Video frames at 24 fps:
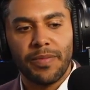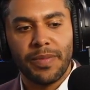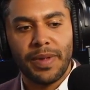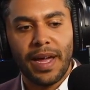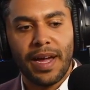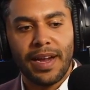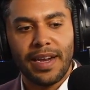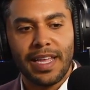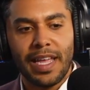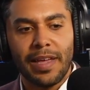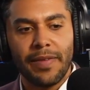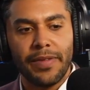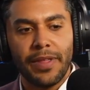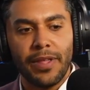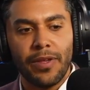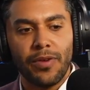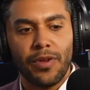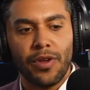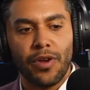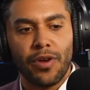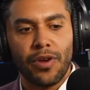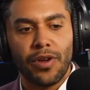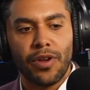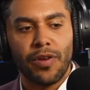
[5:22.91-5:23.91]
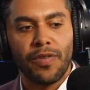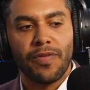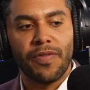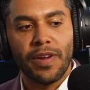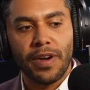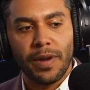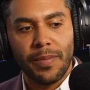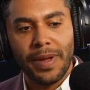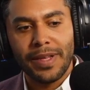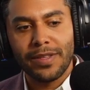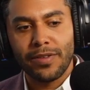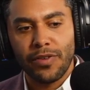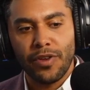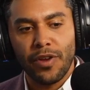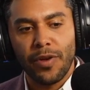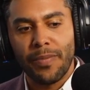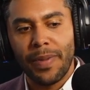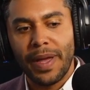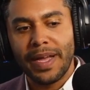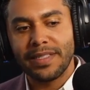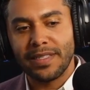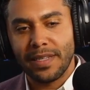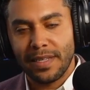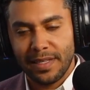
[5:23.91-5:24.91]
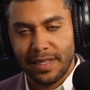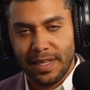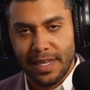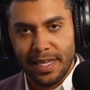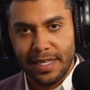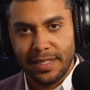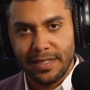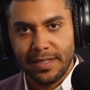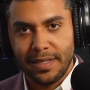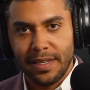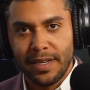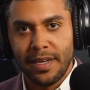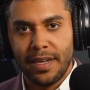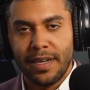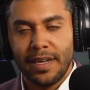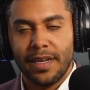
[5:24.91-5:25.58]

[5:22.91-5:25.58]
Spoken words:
and beyond and giving you your fundamental, your basic needs,